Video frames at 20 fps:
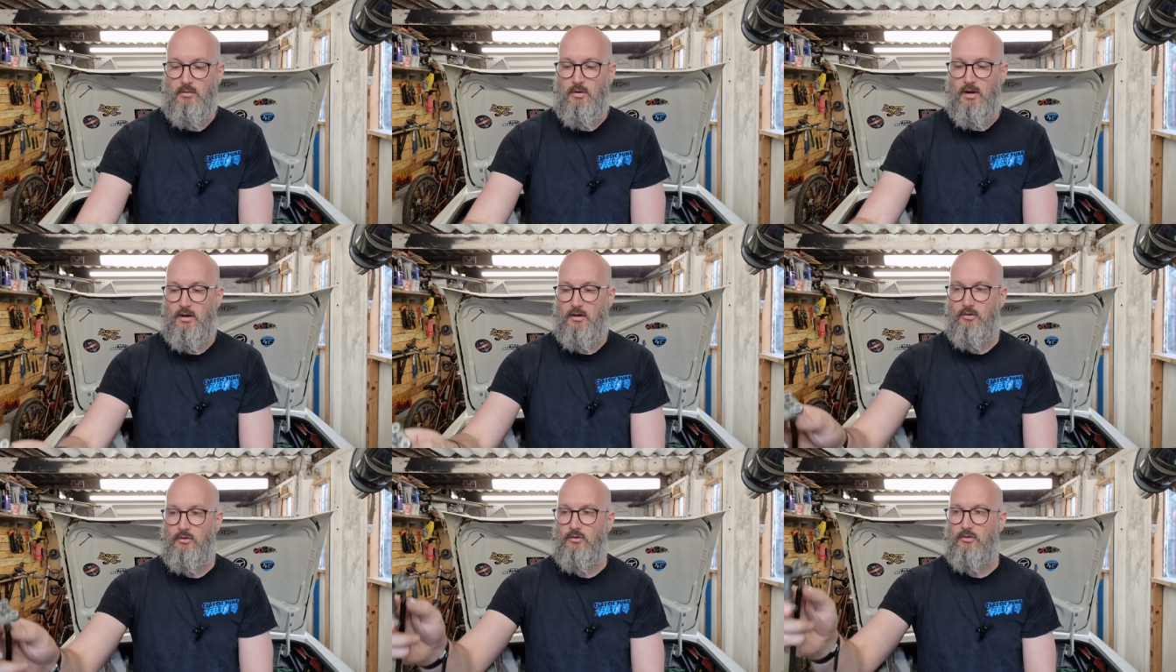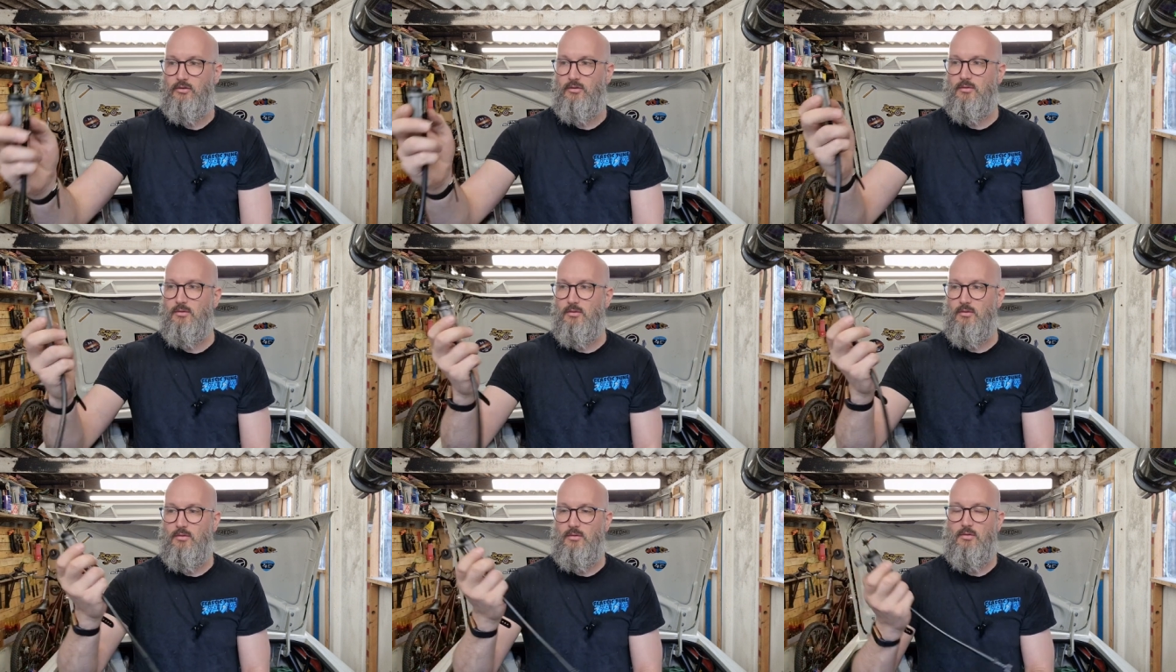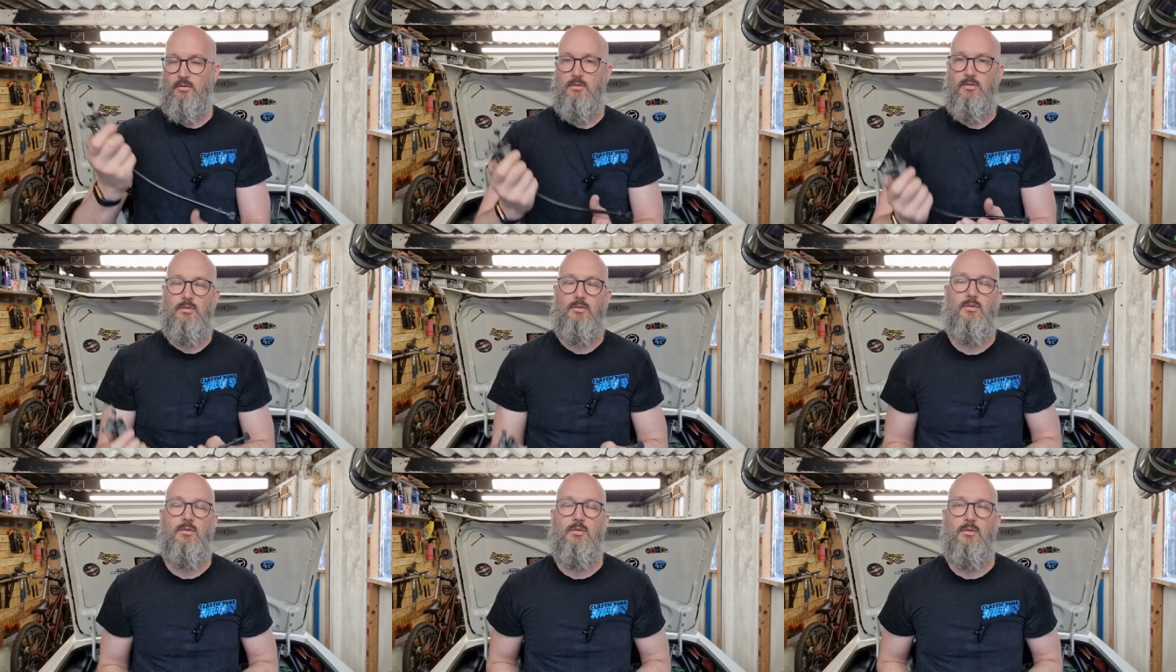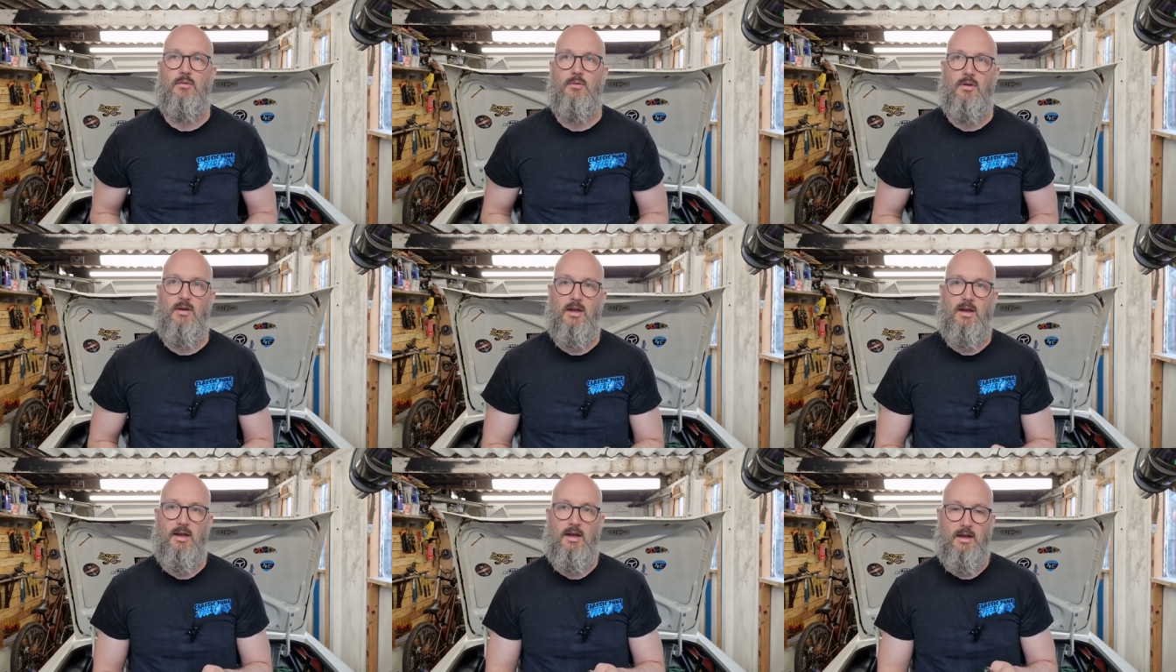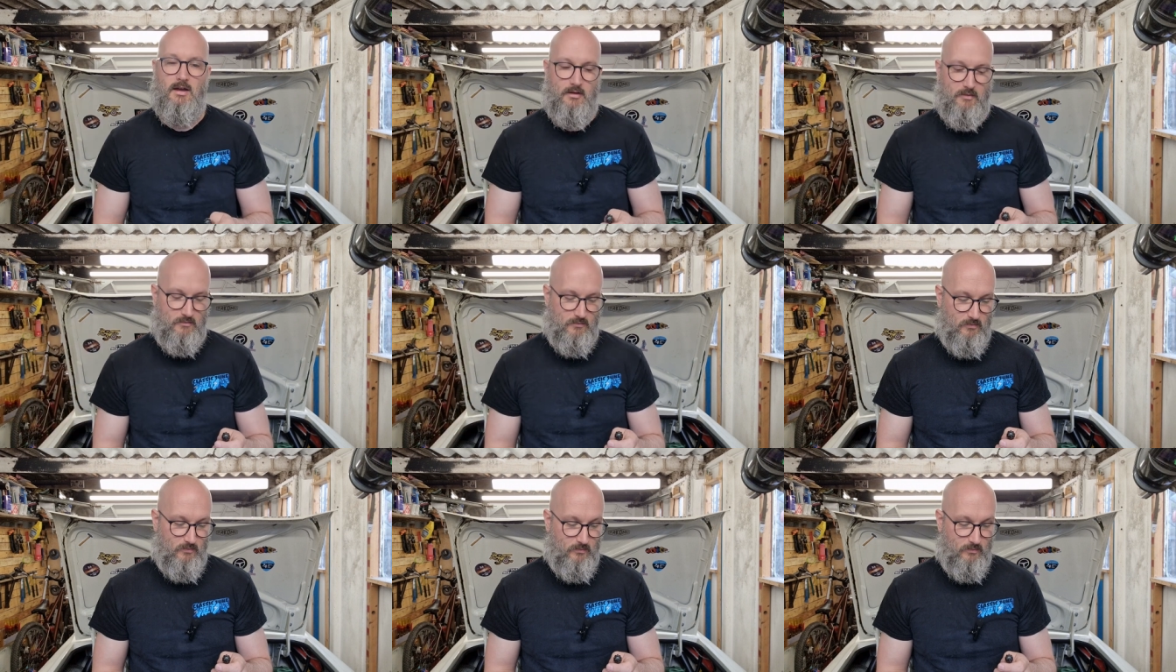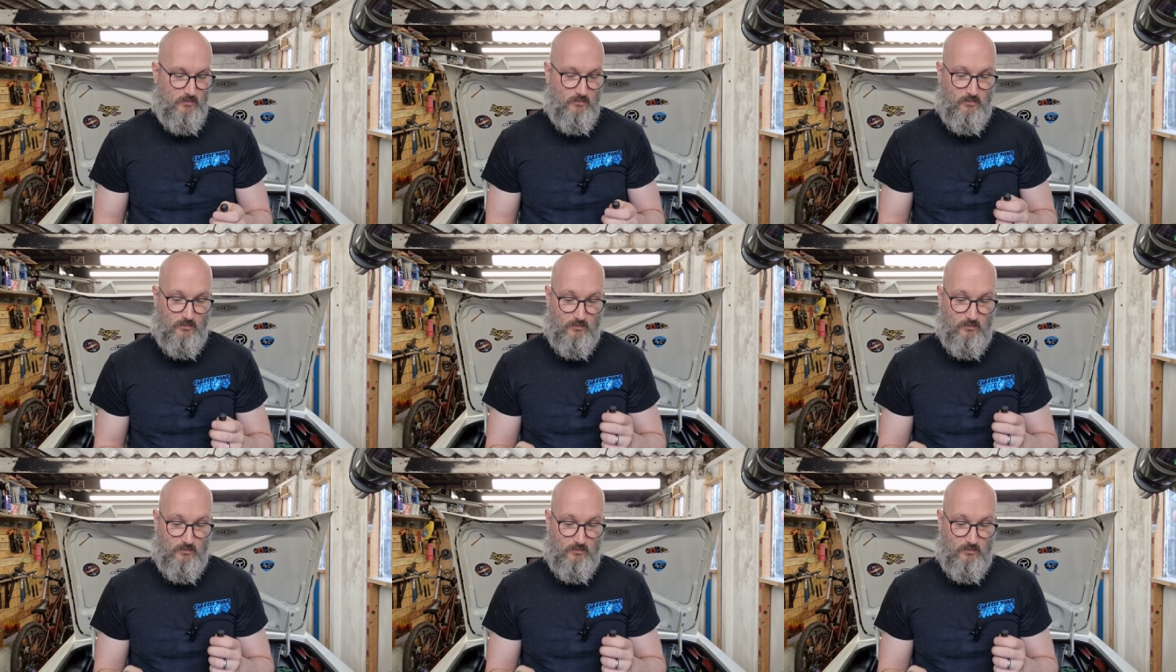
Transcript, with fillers: Whereas um,